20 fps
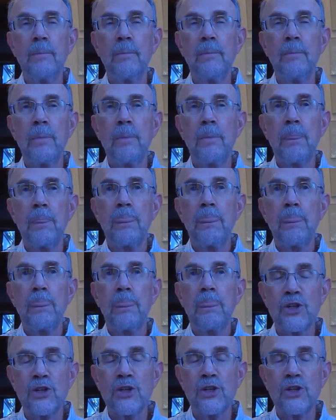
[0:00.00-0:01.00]

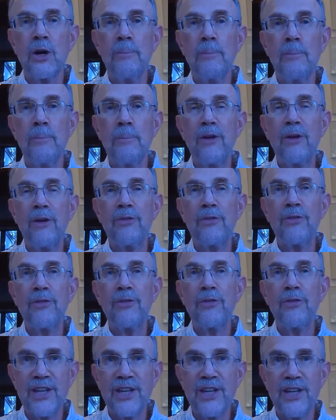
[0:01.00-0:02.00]
concern about the
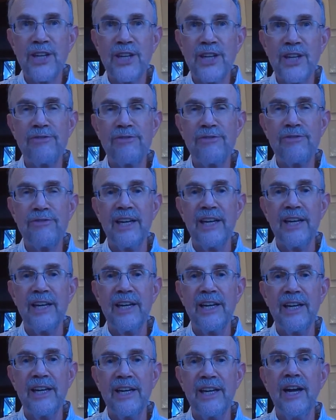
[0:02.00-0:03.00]
safety
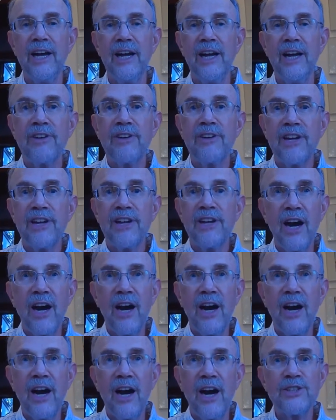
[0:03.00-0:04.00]
of even
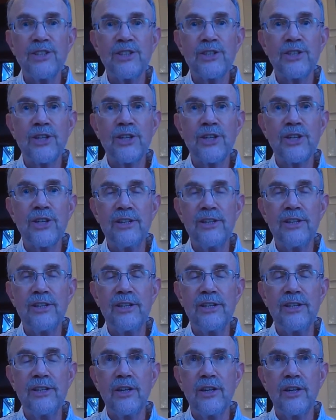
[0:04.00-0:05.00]
isolated
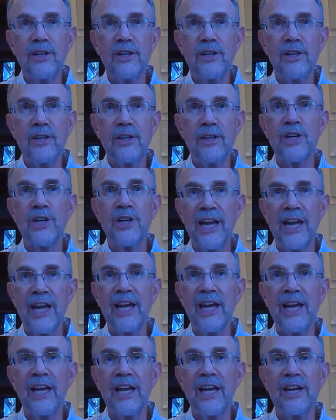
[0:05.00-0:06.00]
nutrients
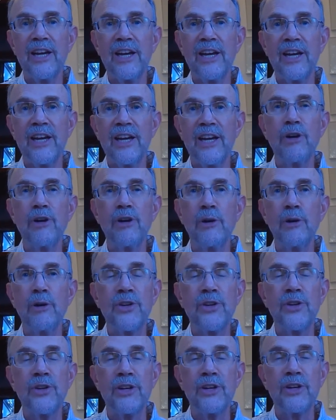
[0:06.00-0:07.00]
and even
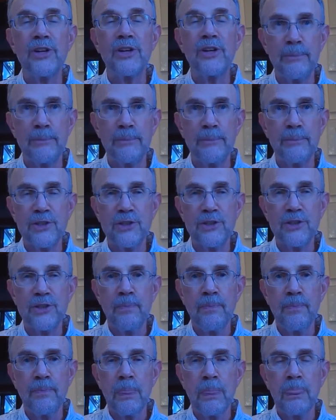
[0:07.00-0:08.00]
multivitamins.
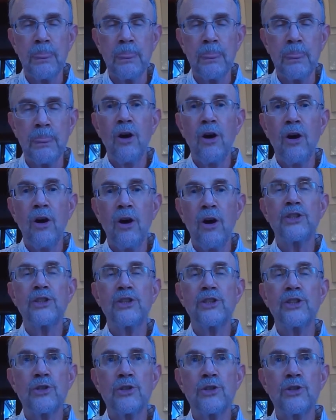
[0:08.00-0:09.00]
Large
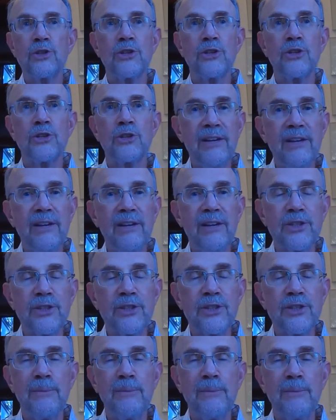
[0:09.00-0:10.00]
doses of even some
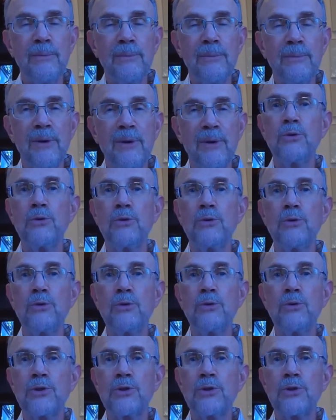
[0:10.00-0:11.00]
of our most
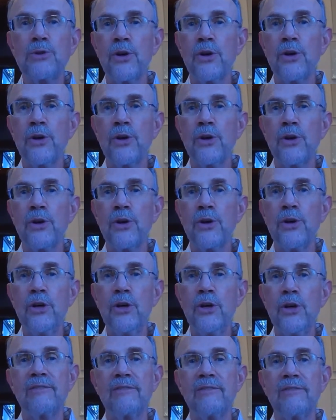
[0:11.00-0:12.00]
important nutrients
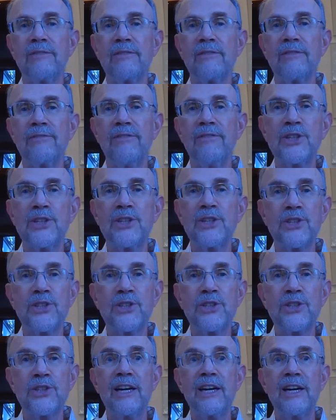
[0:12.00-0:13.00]
like vitamin C and
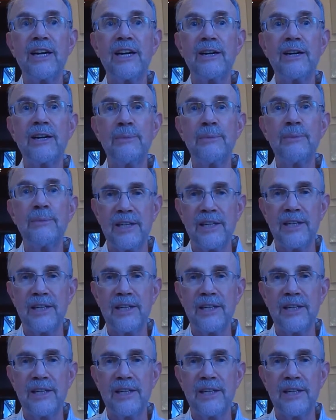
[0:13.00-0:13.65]
vitamin E